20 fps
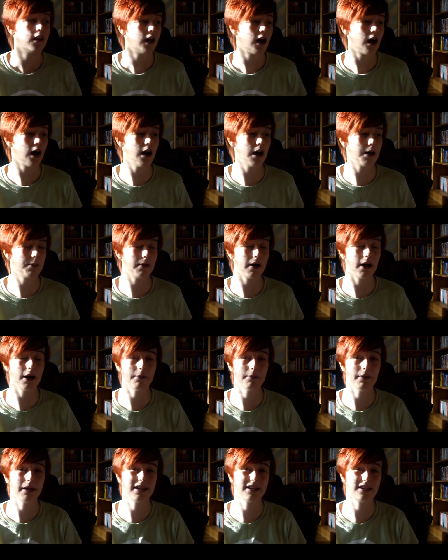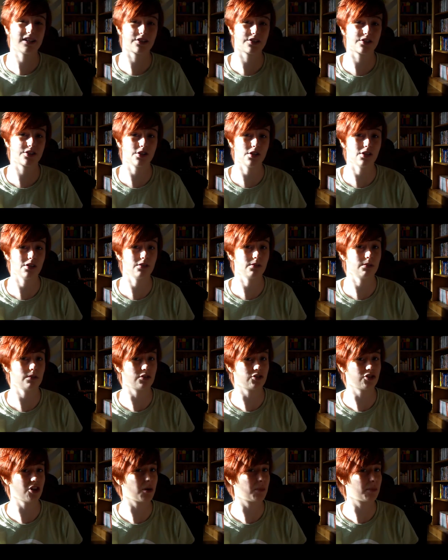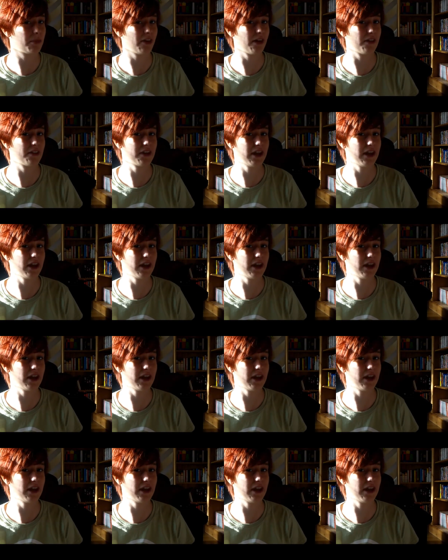I went to the shop the other